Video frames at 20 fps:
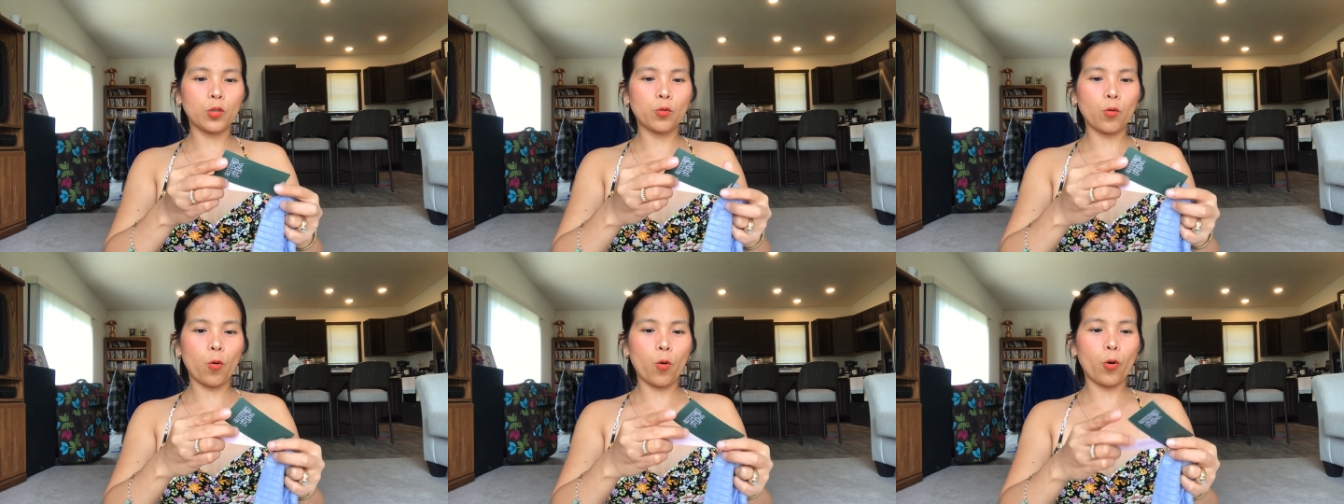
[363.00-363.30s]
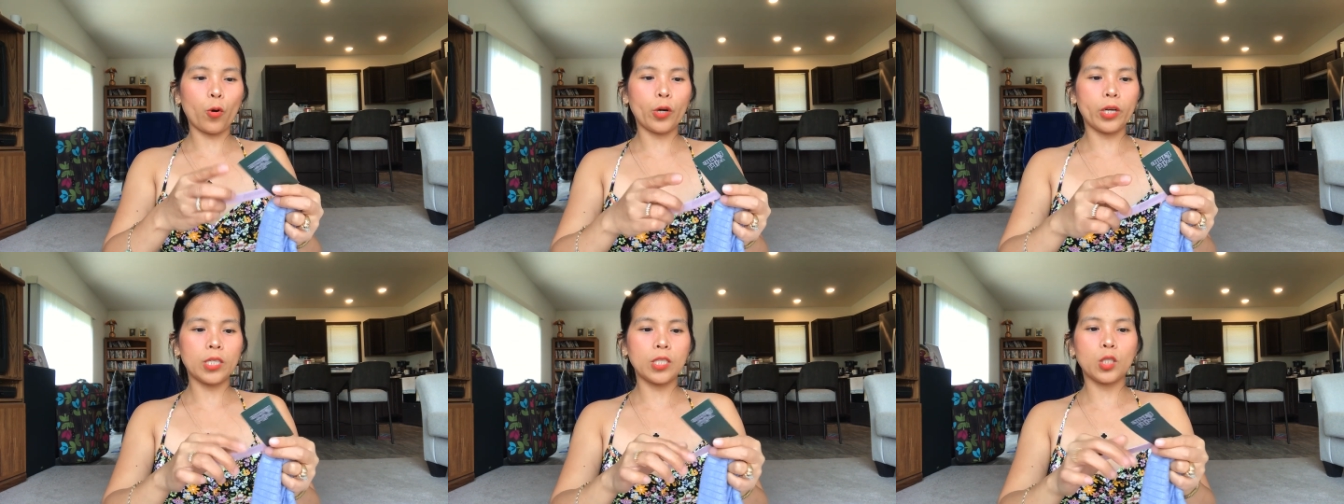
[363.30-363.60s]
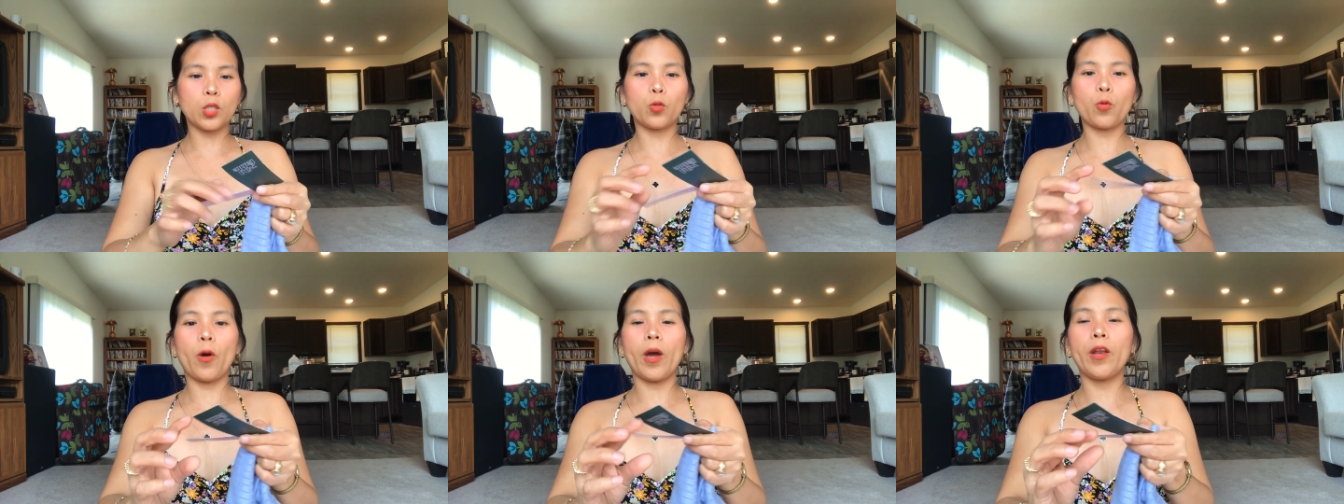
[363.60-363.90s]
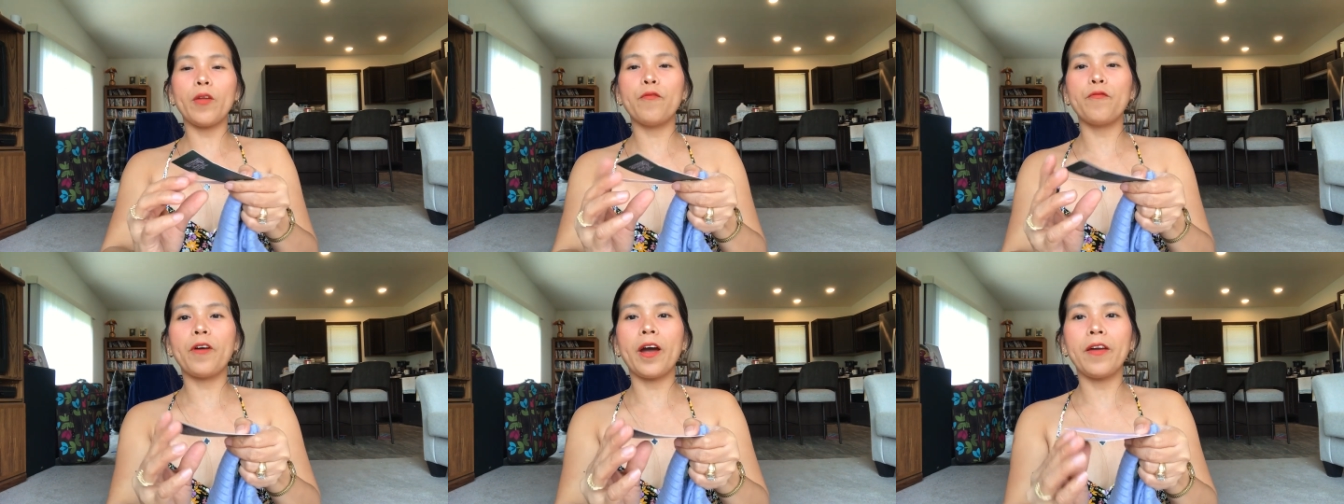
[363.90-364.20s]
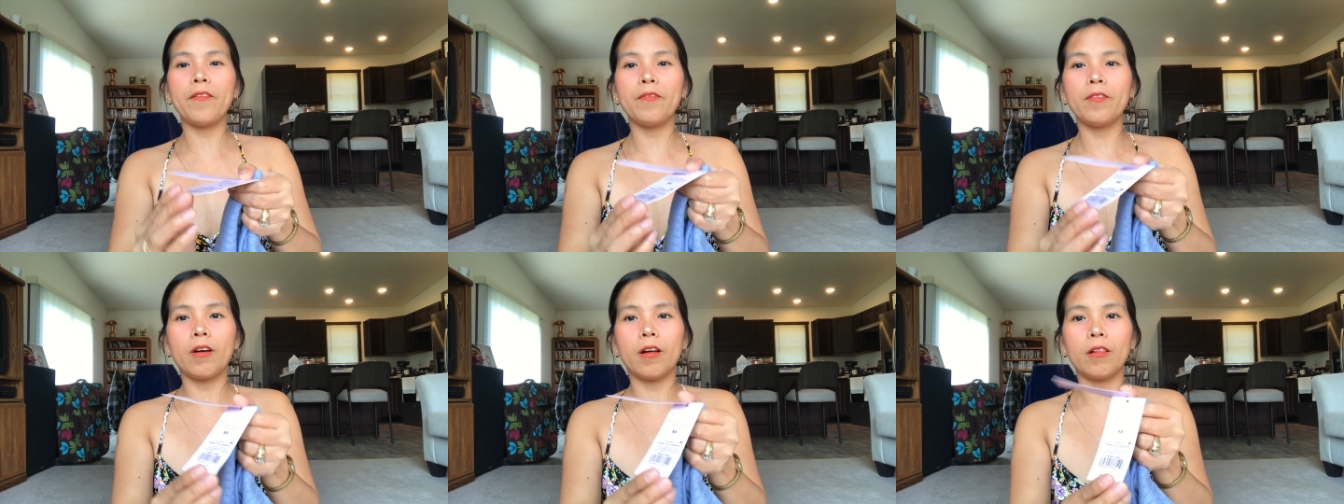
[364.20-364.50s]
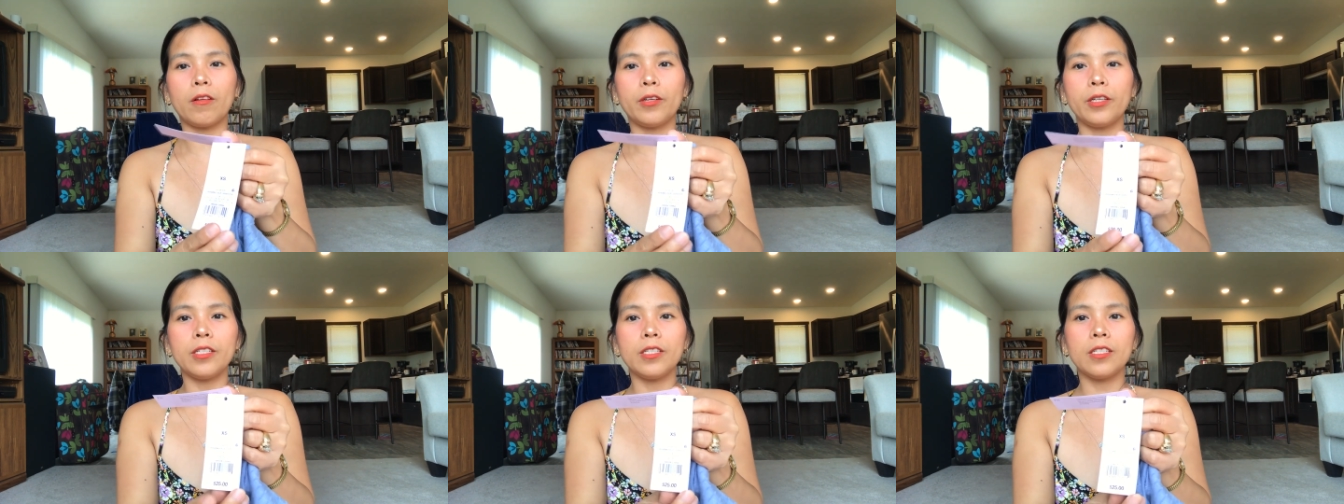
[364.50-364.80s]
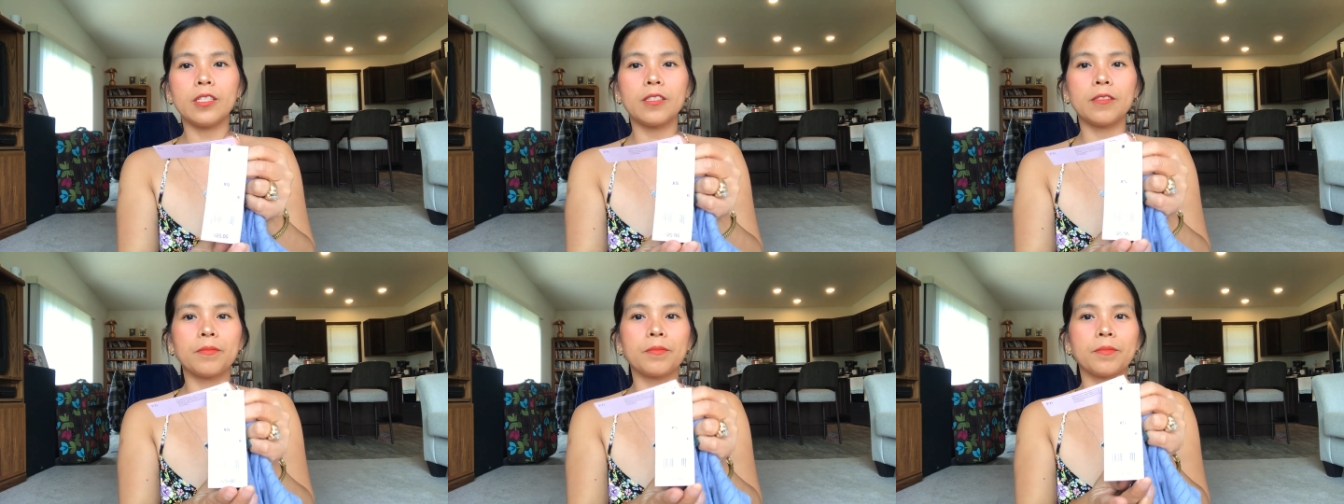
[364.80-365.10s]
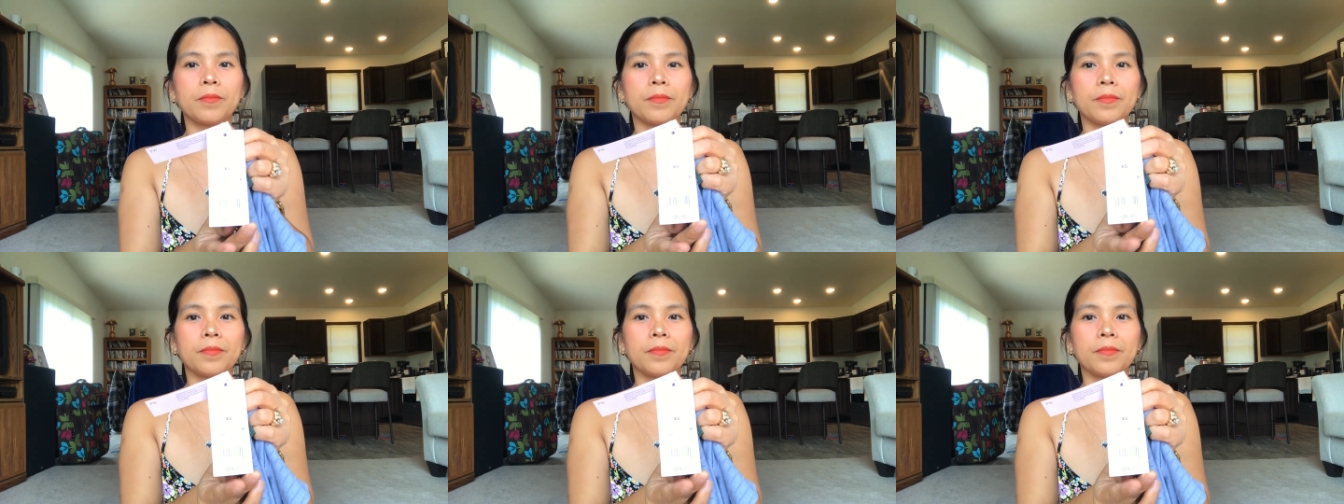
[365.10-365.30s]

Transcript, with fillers: store is twenty-five dollars.